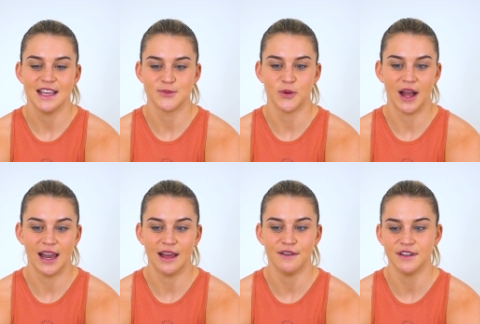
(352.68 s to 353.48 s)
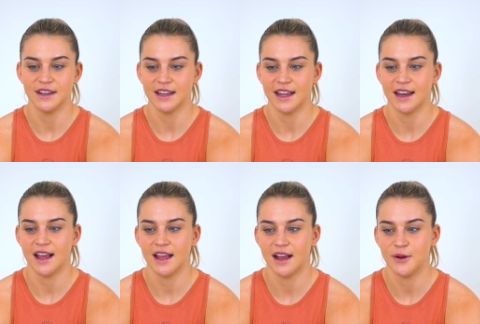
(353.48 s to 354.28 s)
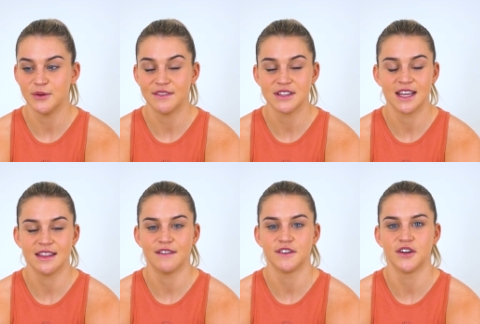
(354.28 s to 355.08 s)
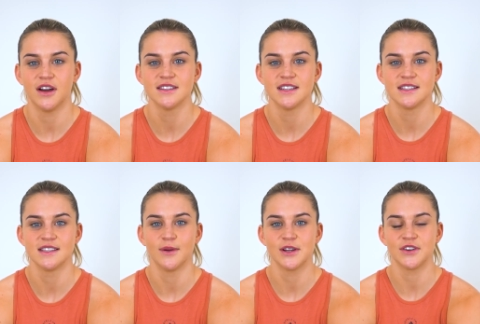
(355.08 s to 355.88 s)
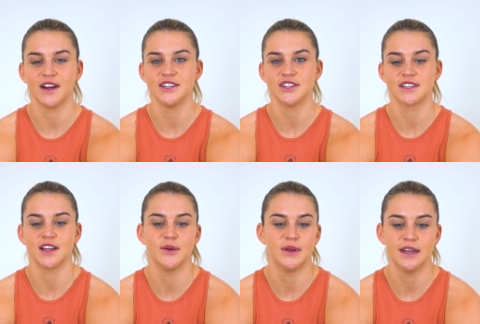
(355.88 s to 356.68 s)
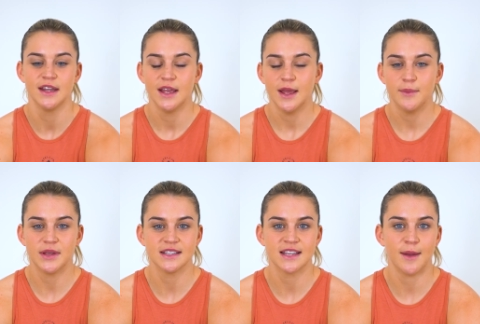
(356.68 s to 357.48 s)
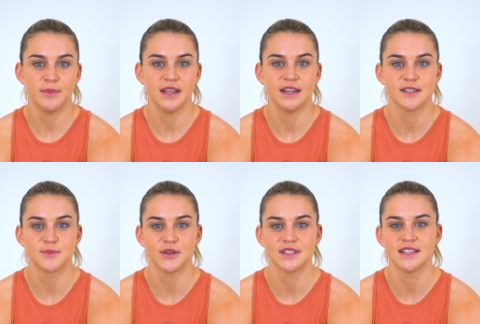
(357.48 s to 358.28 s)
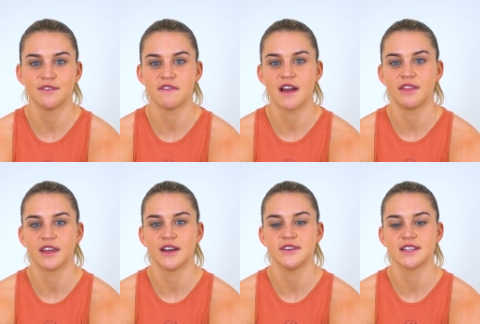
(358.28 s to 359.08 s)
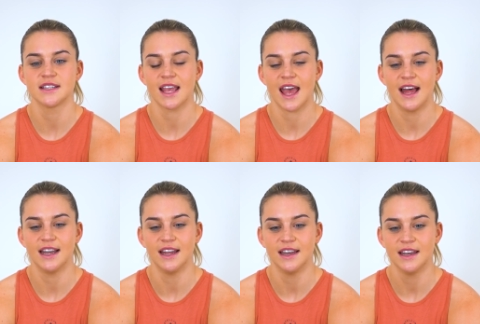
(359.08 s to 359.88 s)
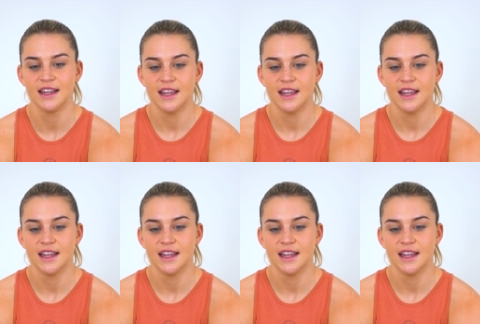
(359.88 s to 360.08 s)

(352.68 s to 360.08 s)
is what I love, and, and I, I will never take that for granted. So I try and just go and be as happy and as positive around the girls as I can. And